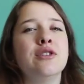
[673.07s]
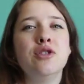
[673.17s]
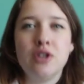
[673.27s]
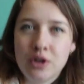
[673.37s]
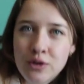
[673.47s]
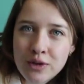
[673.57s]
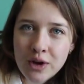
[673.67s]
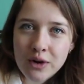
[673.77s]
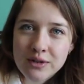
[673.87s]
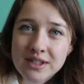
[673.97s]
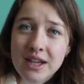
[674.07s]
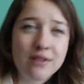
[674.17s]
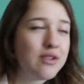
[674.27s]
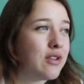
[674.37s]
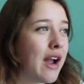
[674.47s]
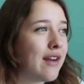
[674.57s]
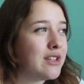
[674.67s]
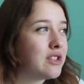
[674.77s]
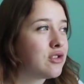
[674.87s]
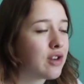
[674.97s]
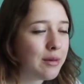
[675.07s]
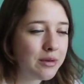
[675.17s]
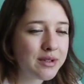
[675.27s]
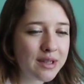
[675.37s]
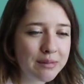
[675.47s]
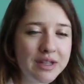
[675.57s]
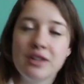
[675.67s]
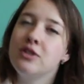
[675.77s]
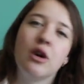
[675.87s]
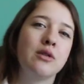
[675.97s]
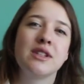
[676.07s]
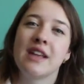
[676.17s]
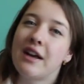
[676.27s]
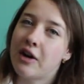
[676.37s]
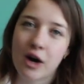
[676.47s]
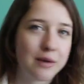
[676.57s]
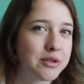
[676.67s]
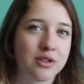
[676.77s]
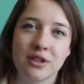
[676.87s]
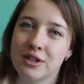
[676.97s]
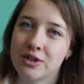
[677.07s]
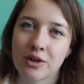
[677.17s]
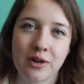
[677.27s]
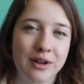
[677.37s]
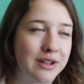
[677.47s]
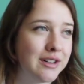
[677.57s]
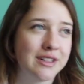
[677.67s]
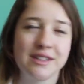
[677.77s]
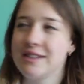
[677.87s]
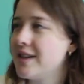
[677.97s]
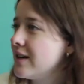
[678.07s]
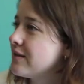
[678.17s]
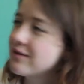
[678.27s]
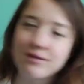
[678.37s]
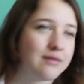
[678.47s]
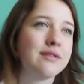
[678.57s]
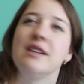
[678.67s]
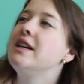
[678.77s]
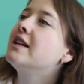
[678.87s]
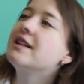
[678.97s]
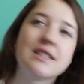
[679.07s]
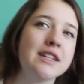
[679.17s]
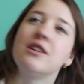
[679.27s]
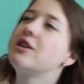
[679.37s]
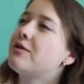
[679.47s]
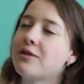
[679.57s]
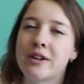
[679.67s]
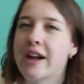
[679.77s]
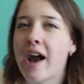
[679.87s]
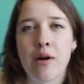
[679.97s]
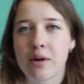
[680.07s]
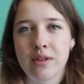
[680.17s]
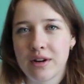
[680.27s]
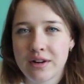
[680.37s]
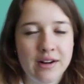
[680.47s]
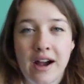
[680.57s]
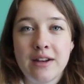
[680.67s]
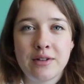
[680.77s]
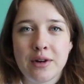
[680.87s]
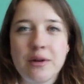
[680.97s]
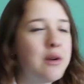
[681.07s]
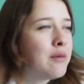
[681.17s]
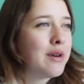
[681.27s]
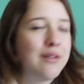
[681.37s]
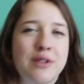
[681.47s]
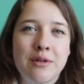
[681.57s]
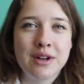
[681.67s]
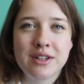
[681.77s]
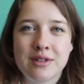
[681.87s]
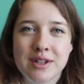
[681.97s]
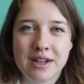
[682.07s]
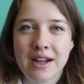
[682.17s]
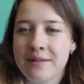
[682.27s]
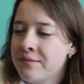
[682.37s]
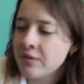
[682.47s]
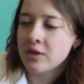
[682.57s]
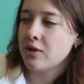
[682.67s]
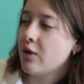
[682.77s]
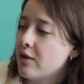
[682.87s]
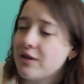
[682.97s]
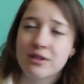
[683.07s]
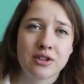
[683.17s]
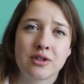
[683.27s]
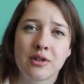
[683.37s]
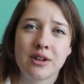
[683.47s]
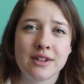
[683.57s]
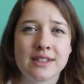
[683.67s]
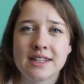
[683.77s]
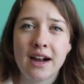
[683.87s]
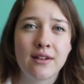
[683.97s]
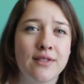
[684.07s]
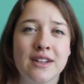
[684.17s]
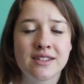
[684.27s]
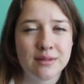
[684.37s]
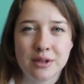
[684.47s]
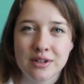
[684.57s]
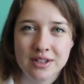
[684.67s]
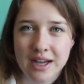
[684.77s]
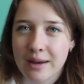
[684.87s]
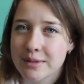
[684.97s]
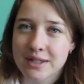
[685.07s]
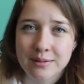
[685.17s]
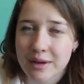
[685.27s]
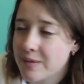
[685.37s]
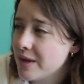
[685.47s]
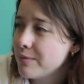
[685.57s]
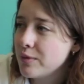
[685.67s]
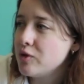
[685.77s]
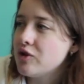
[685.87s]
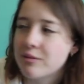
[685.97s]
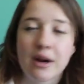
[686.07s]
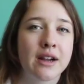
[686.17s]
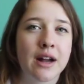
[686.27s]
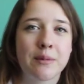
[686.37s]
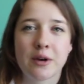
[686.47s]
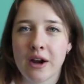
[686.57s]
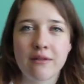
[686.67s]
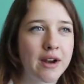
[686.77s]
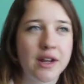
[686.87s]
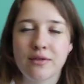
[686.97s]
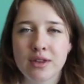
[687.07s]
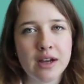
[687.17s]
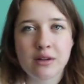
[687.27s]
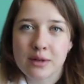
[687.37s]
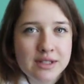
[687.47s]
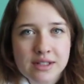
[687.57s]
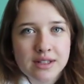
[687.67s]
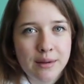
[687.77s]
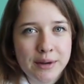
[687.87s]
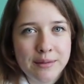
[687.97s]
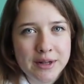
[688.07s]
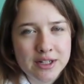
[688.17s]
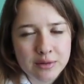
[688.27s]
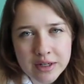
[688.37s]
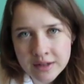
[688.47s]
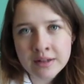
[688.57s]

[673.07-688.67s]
Do those. If you're having trouble with something, go to that optional tutorial instead of eating dinner for an hour longer. I don't know. Whatever you want to do at night, go to the tutorial. Sacrifice some of your time to maybe boost your mark up or get ready for that quiz that's coming up next week.